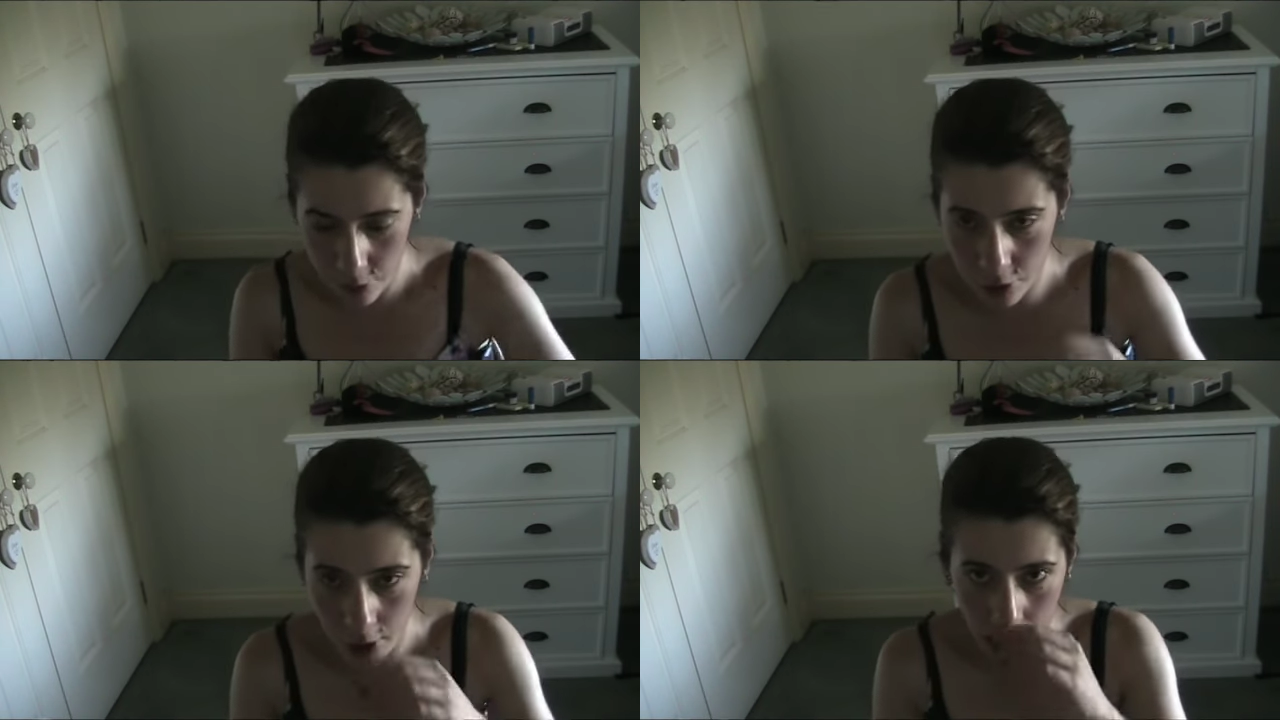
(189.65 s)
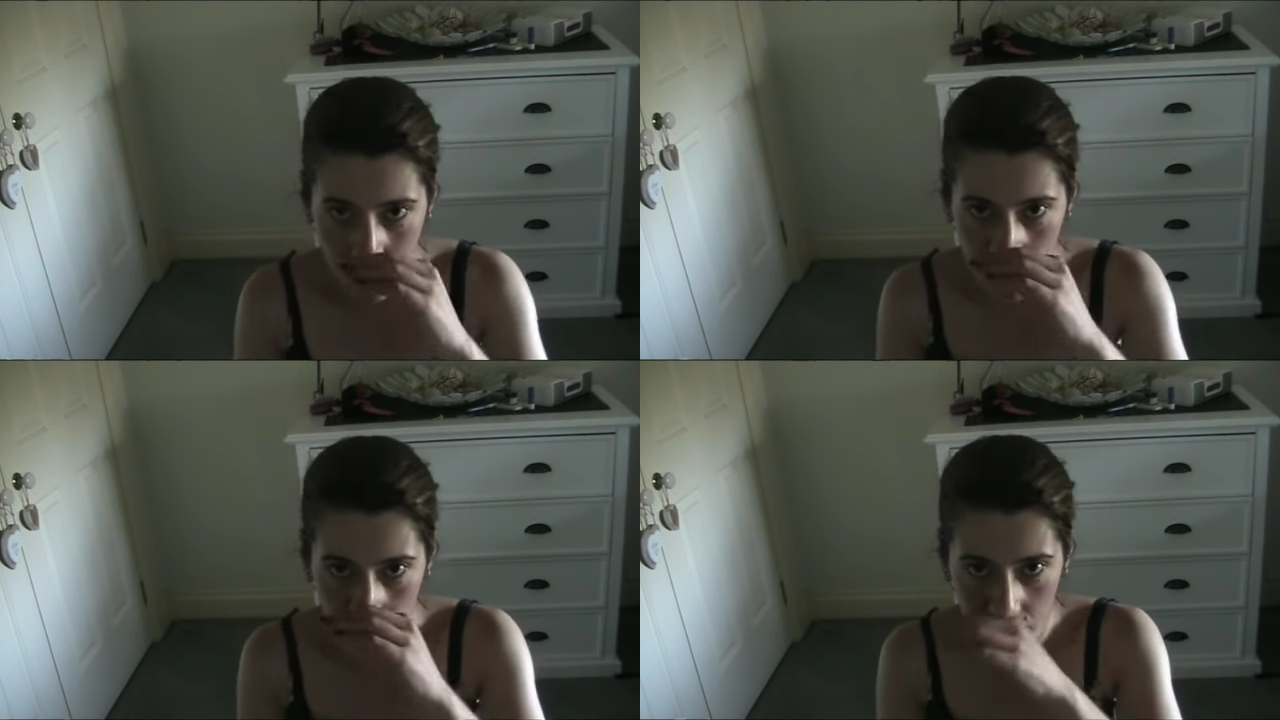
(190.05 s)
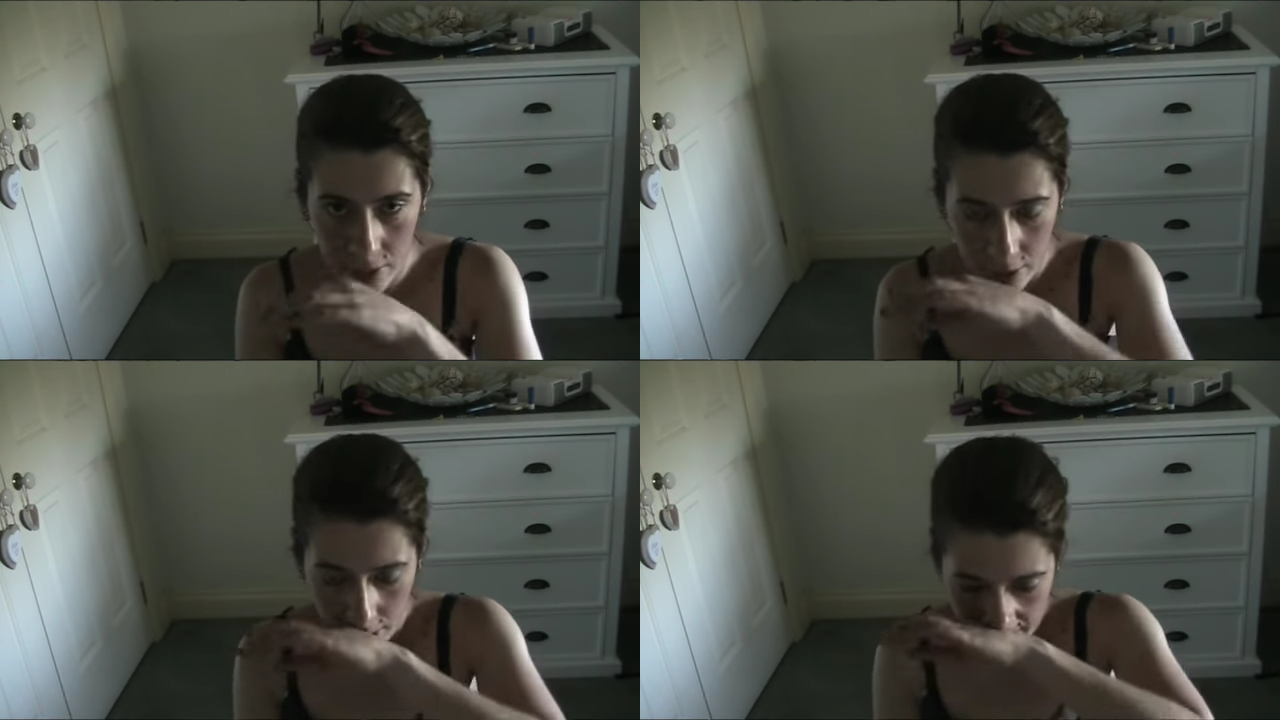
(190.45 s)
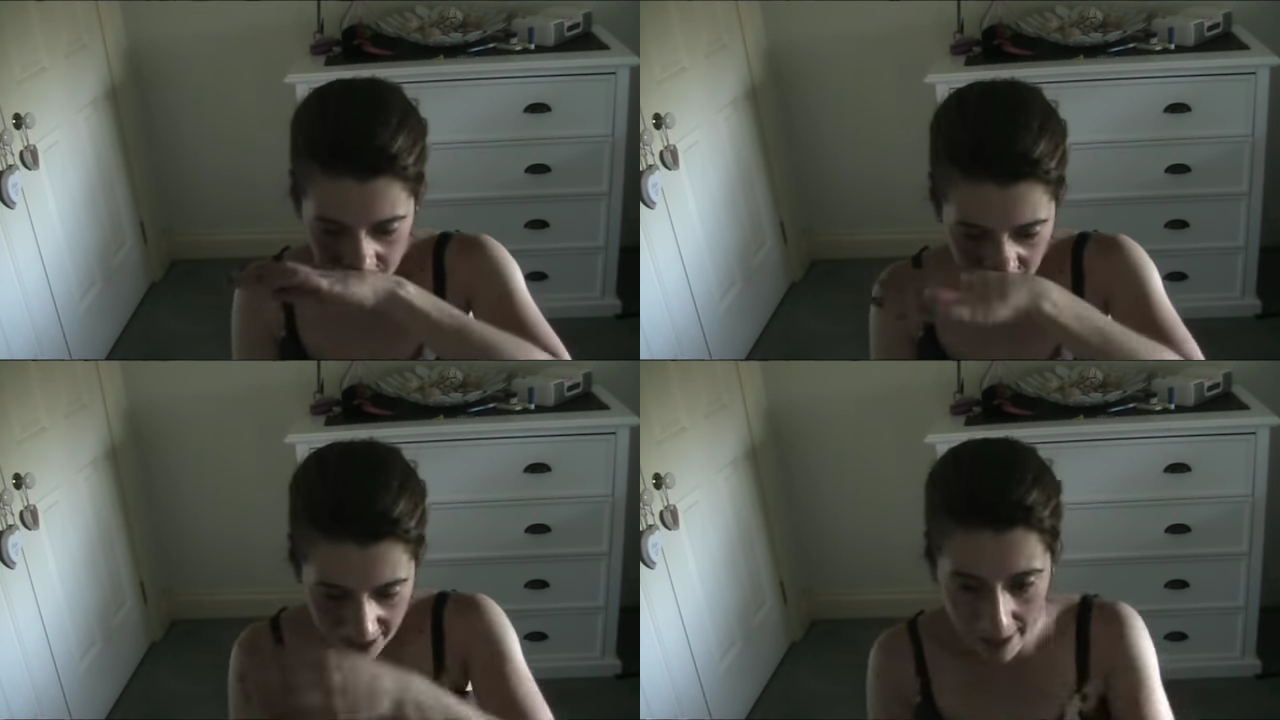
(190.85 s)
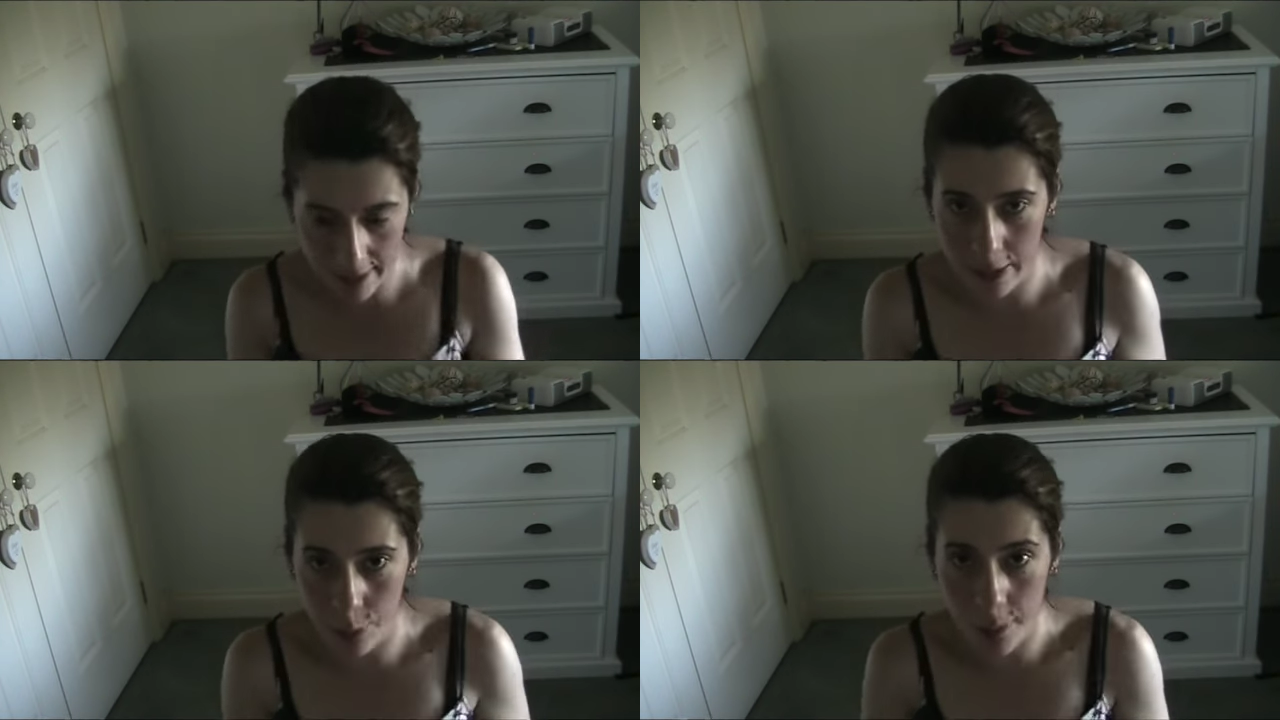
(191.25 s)
so you can go and check
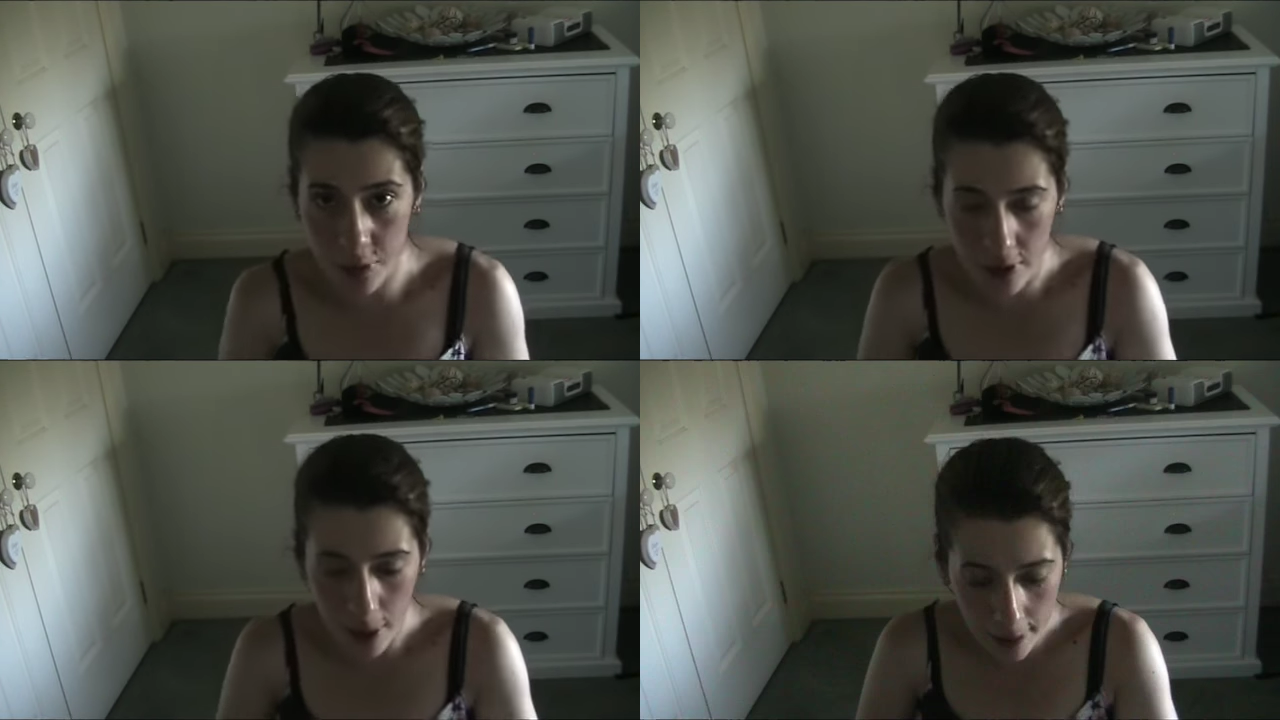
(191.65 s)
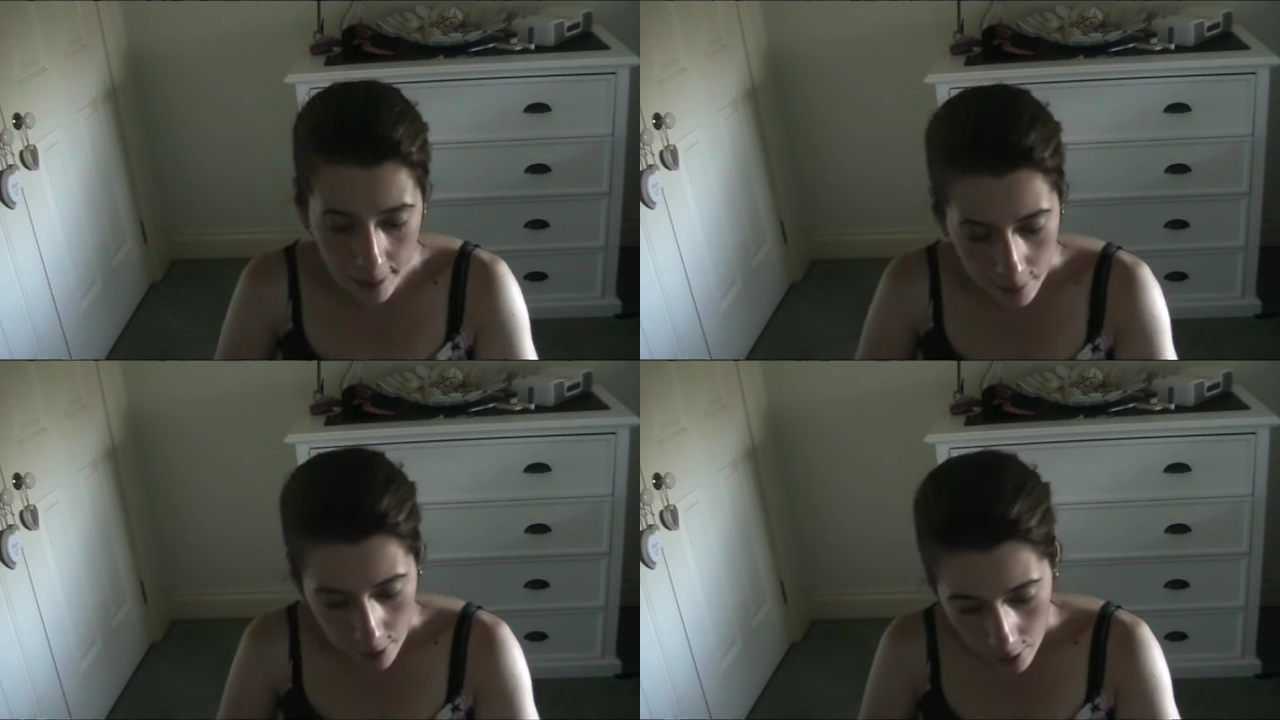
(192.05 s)
out their website.